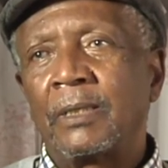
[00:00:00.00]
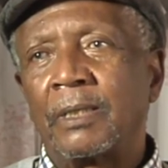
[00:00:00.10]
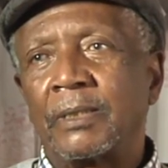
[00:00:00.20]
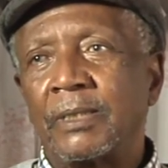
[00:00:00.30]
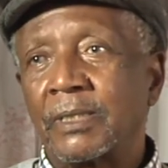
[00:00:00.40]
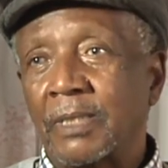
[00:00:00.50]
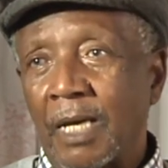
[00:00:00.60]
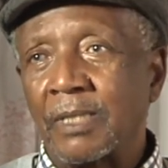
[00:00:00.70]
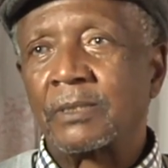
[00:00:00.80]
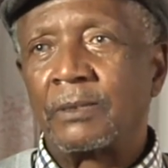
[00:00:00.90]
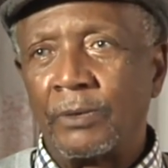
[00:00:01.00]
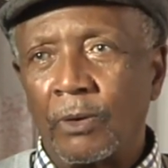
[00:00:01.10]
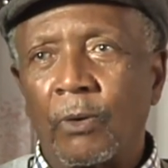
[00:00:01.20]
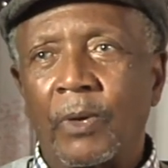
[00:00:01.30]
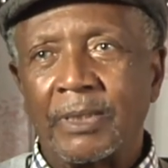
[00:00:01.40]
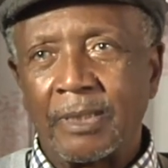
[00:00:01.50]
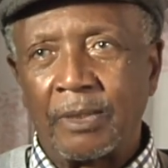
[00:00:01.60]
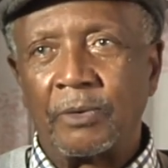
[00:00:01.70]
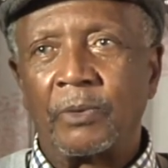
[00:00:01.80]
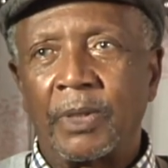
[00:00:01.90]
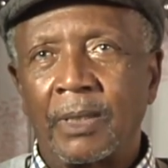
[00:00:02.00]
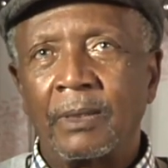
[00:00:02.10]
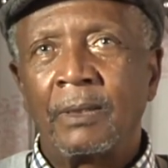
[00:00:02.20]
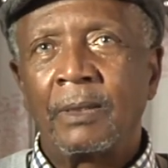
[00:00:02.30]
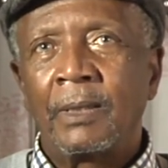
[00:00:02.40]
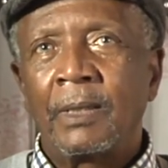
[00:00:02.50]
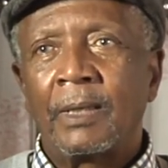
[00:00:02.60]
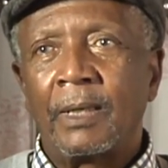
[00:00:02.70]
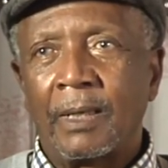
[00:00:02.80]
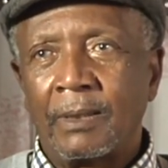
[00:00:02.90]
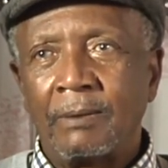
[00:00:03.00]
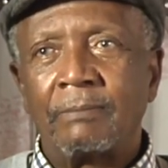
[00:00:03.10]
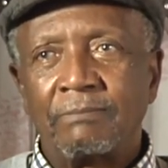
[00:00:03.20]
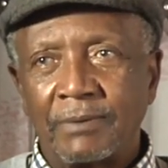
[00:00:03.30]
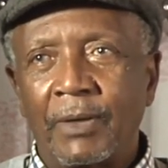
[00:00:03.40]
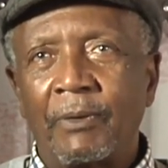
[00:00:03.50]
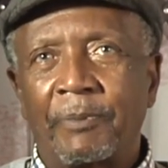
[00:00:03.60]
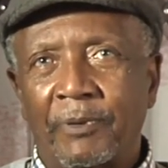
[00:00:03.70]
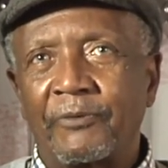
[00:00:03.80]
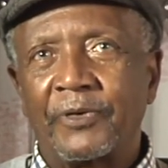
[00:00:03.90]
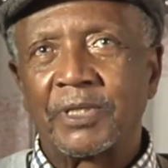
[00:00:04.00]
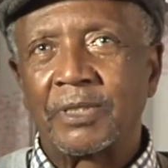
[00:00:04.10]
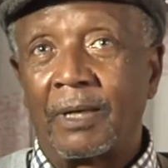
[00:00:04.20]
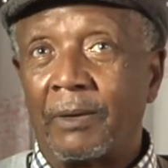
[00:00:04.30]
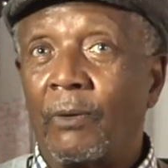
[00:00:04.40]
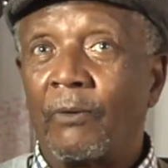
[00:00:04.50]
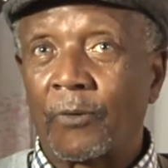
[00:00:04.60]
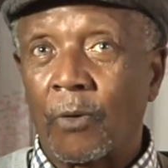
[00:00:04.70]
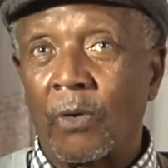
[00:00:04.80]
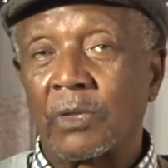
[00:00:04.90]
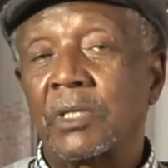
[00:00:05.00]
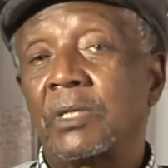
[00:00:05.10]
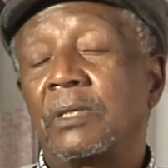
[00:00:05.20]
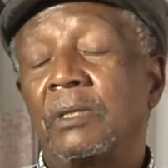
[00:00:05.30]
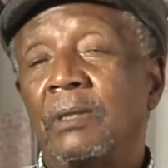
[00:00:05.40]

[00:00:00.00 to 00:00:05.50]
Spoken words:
that these guys know what they are doing and they were professional. Of course,